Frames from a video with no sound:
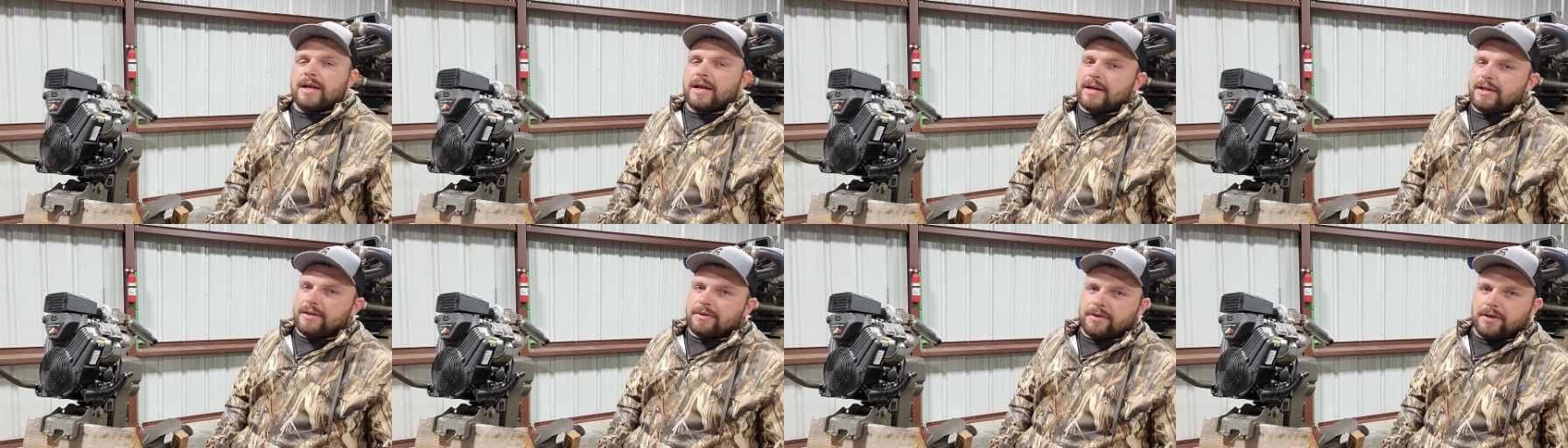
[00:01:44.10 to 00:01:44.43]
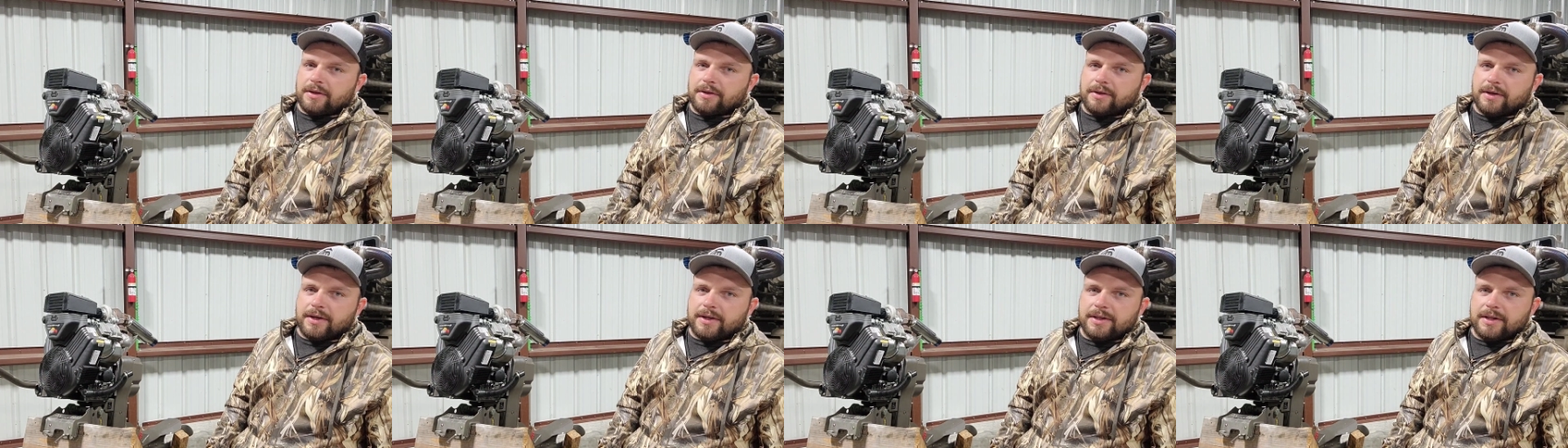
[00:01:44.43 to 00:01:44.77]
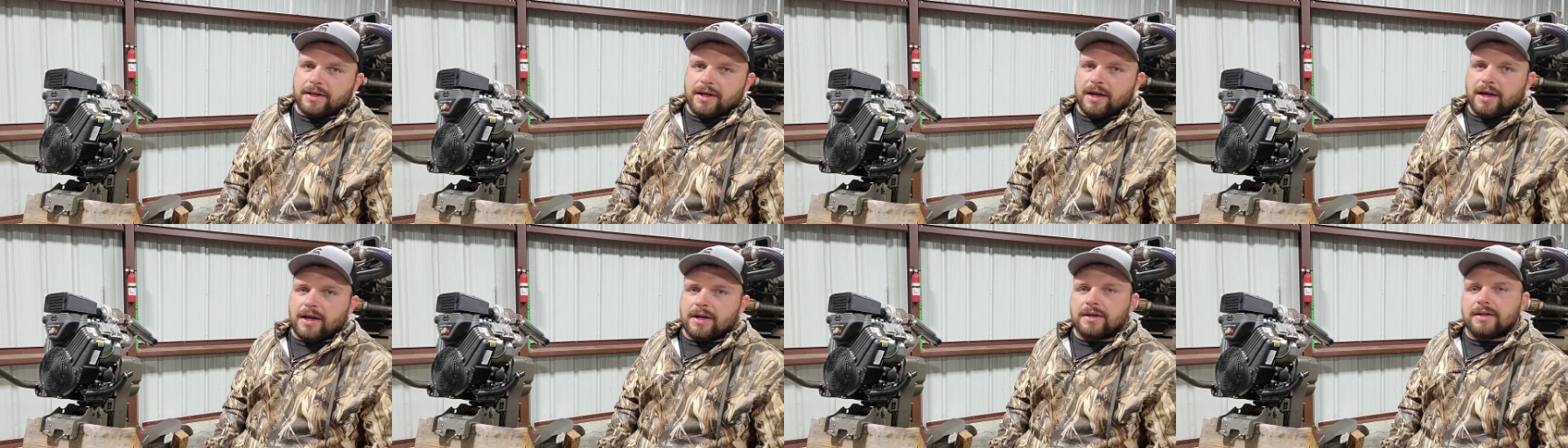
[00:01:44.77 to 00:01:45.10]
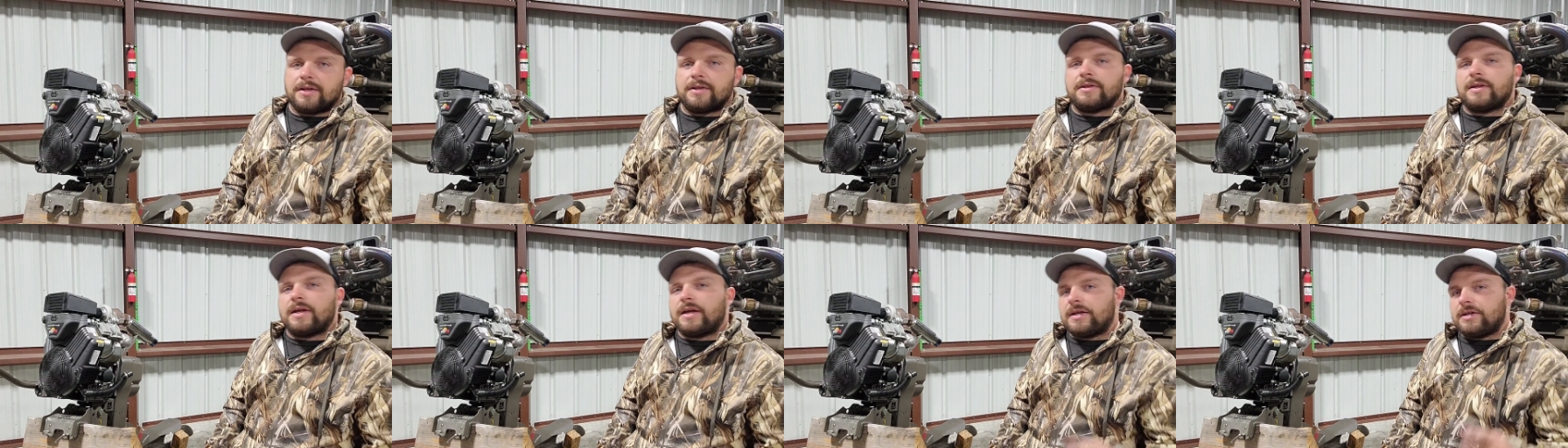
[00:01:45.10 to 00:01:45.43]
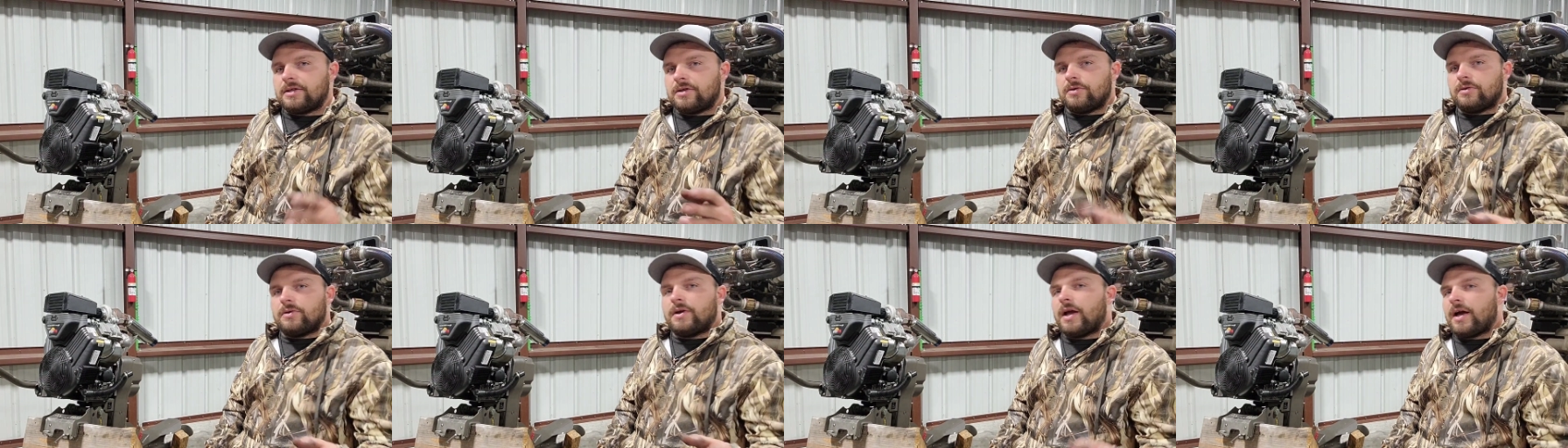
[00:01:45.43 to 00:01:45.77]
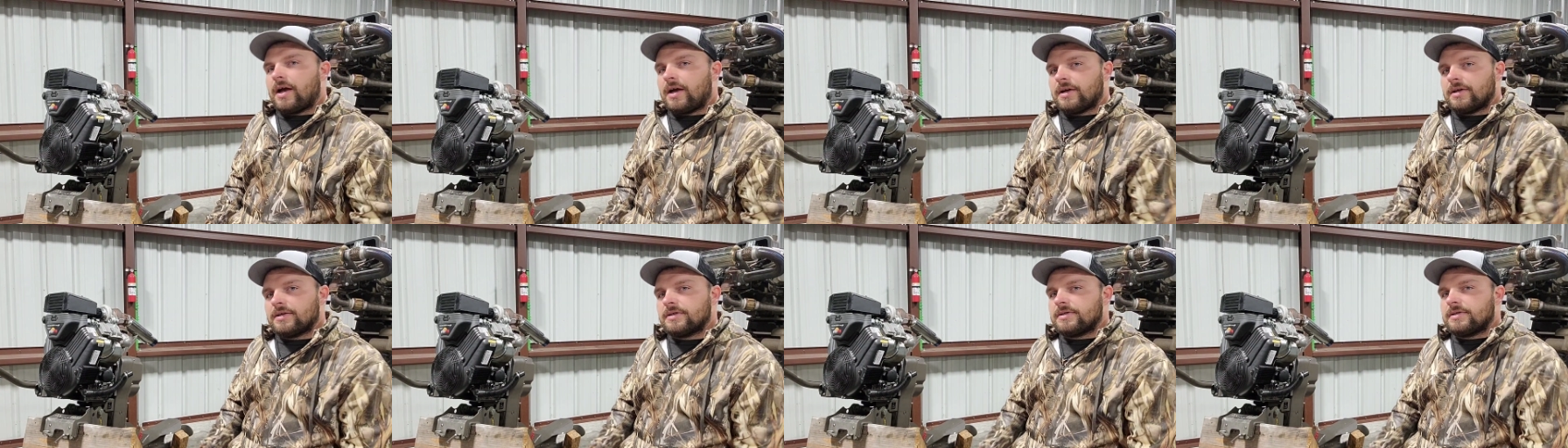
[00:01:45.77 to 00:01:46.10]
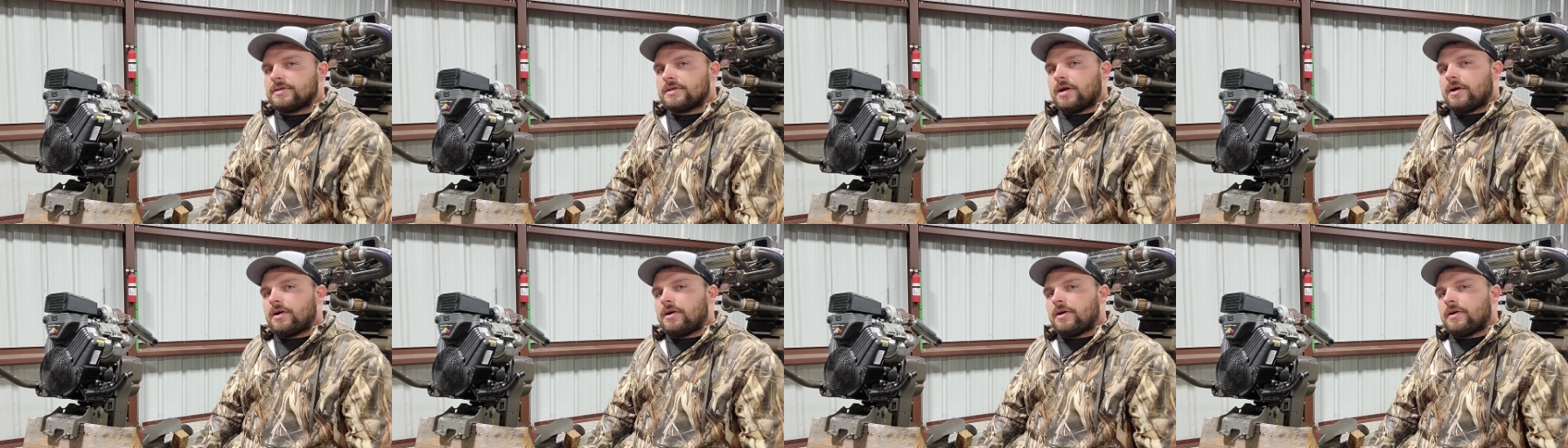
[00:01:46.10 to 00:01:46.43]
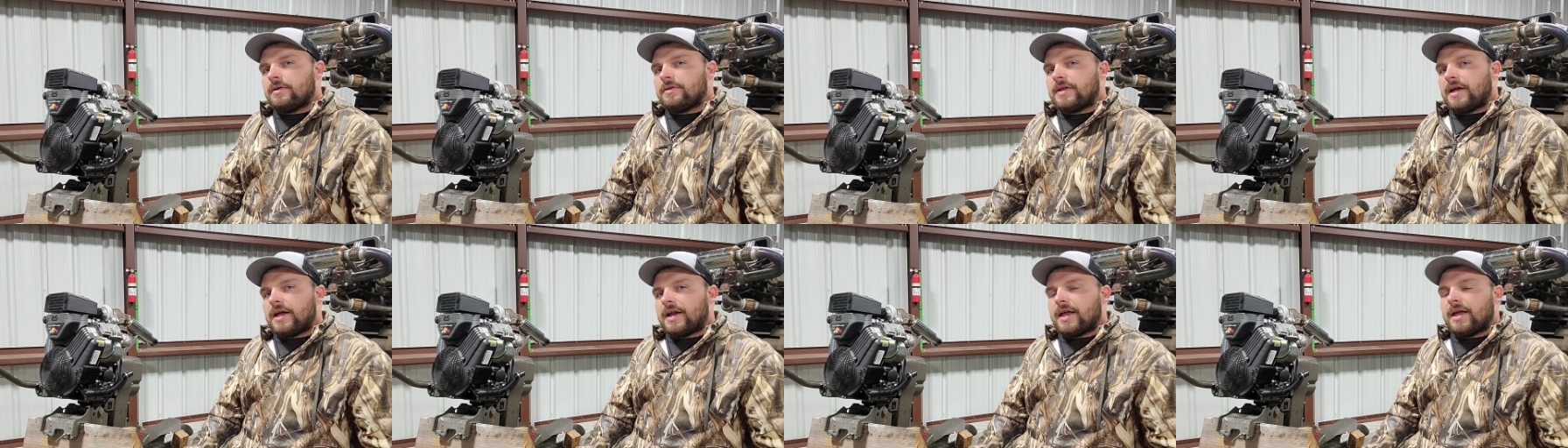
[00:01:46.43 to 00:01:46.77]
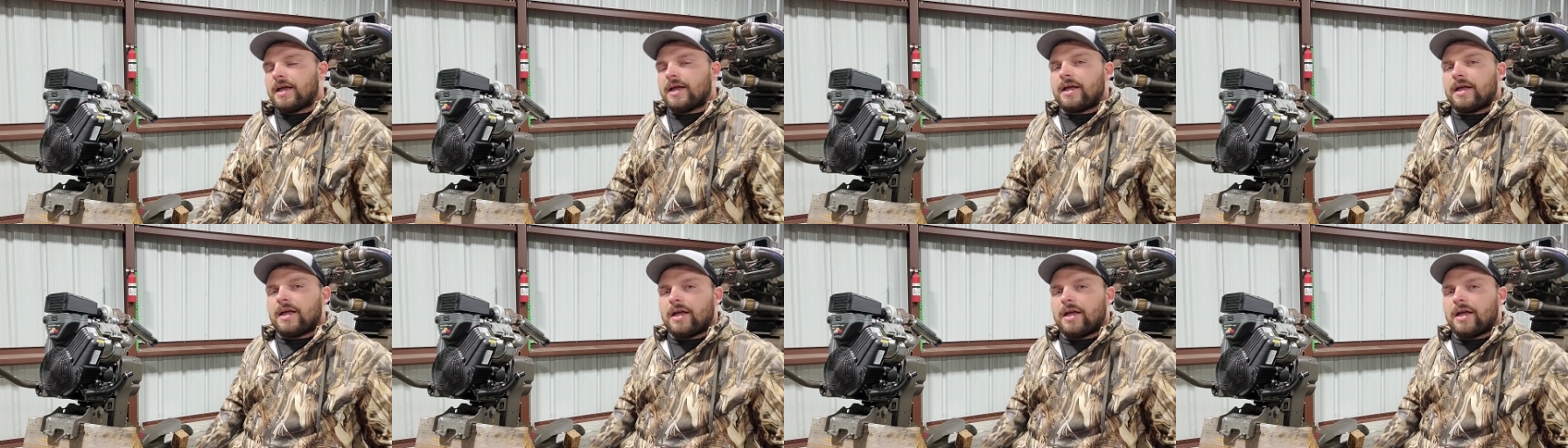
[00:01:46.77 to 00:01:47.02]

anything like that. And thank you guys uh, that